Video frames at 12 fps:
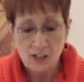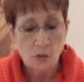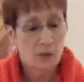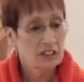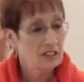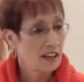
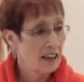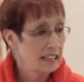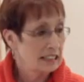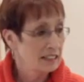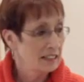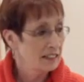
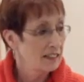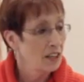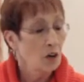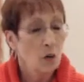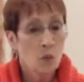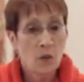Wisconsin,
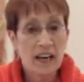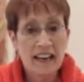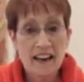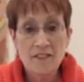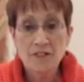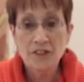
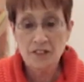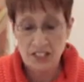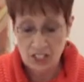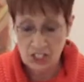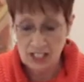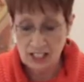wherever the
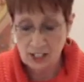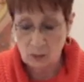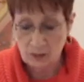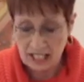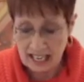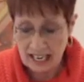cheese
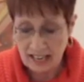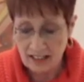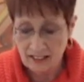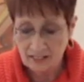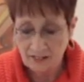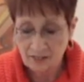
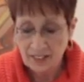began,